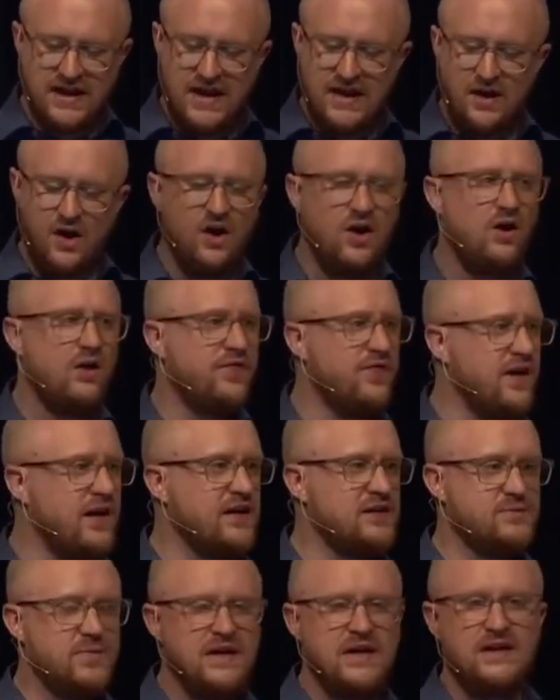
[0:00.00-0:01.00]
Let all
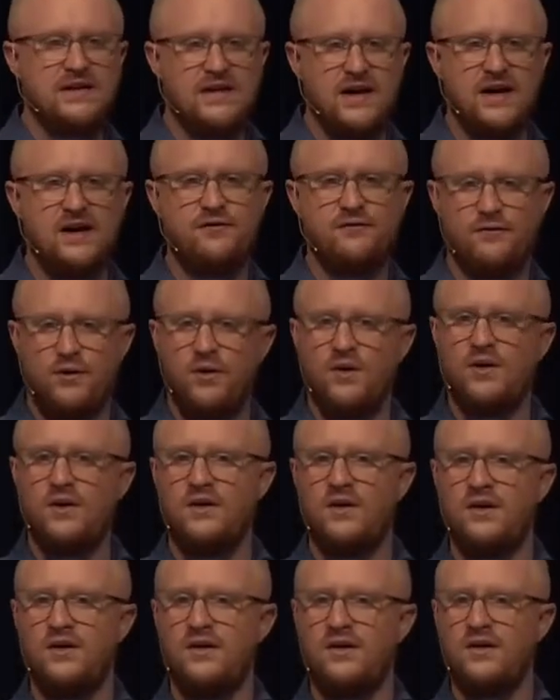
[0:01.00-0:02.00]
things be done
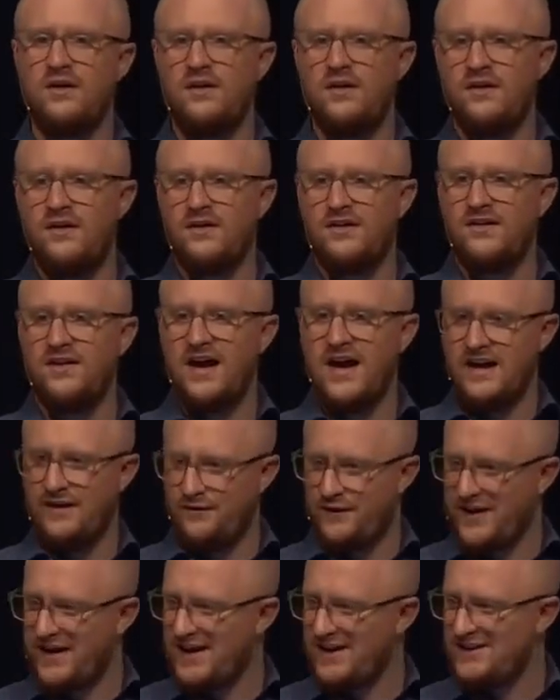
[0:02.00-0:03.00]
for
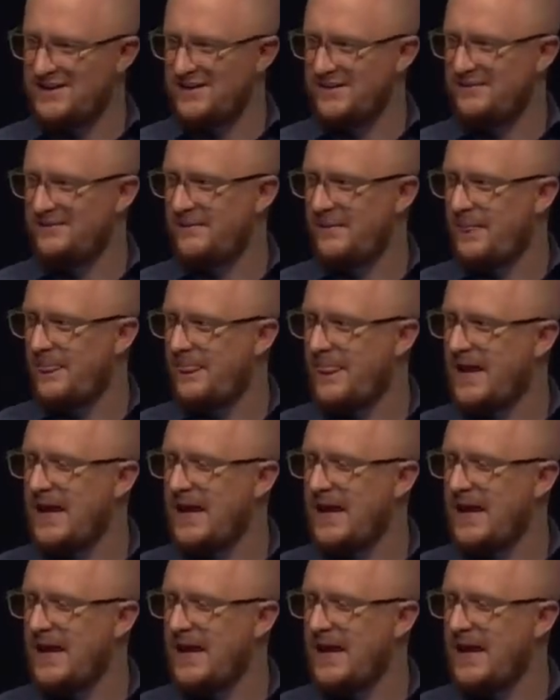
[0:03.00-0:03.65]
edification,